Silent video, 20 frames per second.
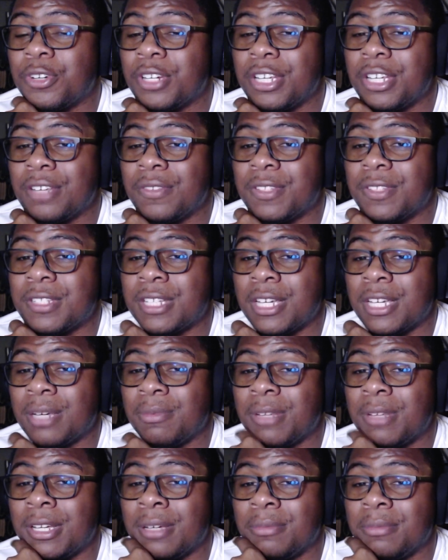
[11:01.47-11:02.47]
of the time
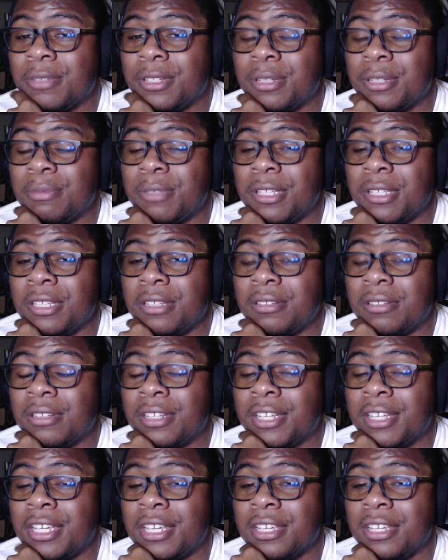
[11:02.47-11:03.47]
now I'm gonna be
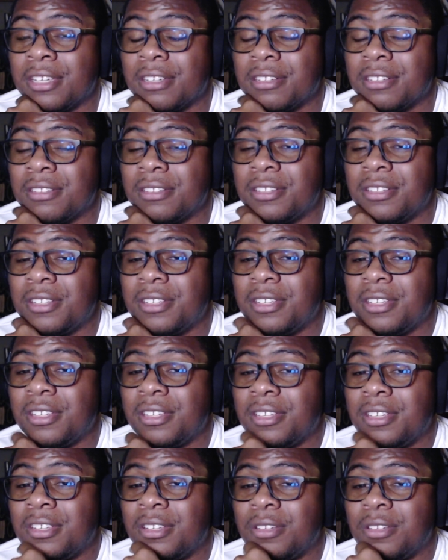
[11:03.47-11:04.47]
like
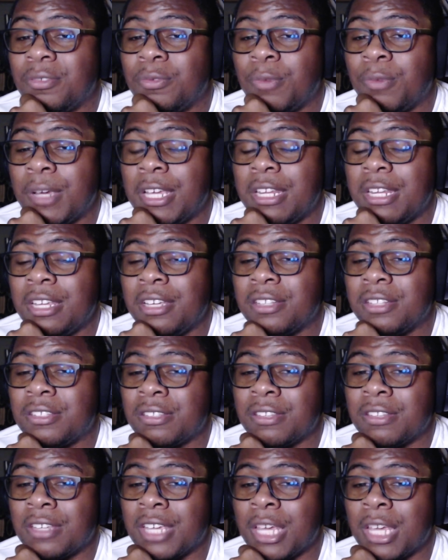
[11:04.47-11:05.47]
waiting until
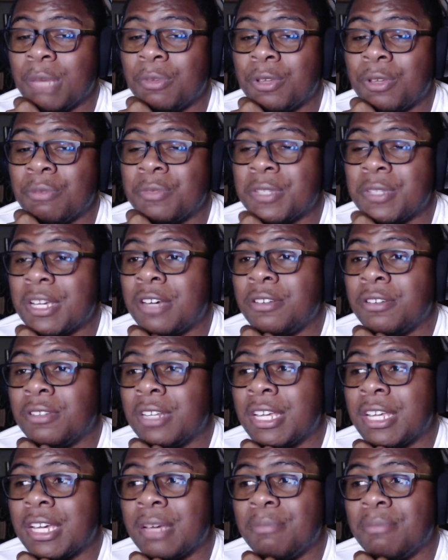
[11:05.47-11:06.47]
the game comes out.
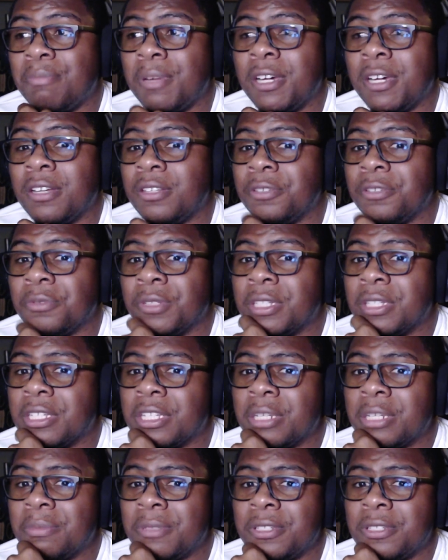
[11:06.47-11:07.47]
Like I'm barely really
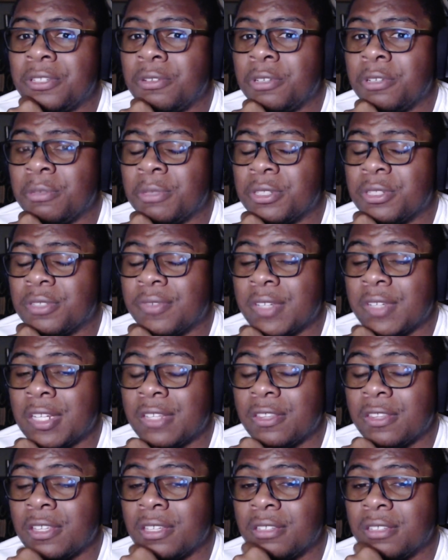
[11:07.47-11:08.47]
gonna be doing much of
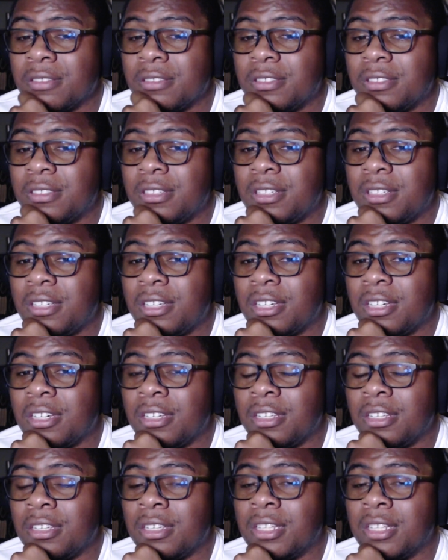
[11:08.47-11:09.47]
anything.
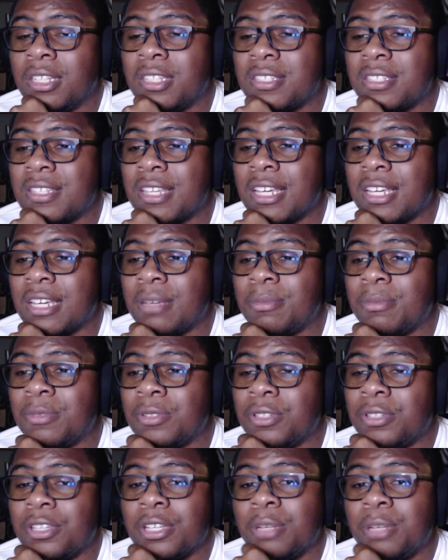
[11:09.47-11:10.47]
It's like I'm
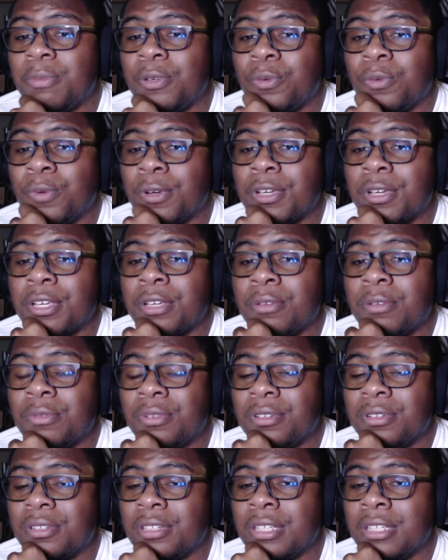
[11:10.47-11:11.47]
only gonna be working
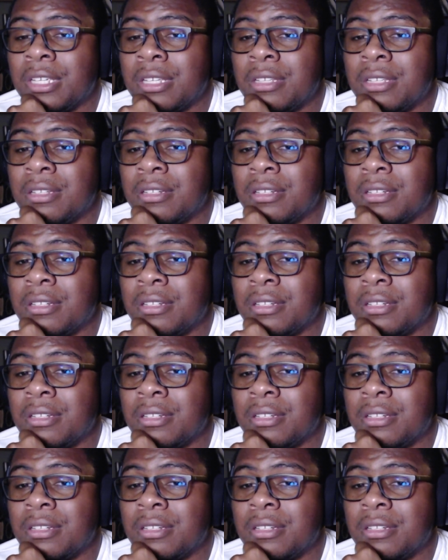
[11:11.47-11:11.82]
in